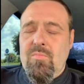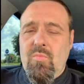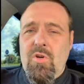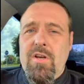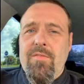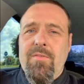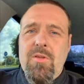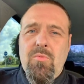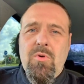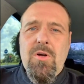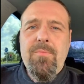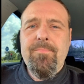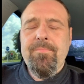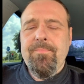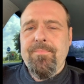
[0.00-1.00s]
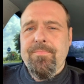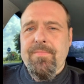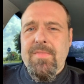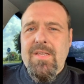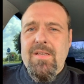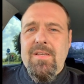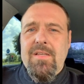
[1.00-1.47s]
whatever you want.
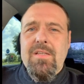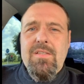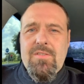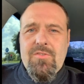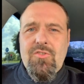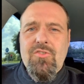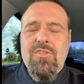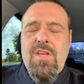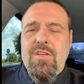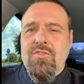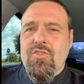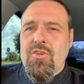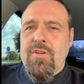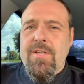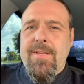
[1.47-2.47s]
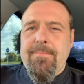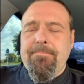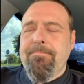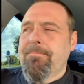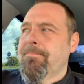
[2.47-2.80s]
Just enjoy it.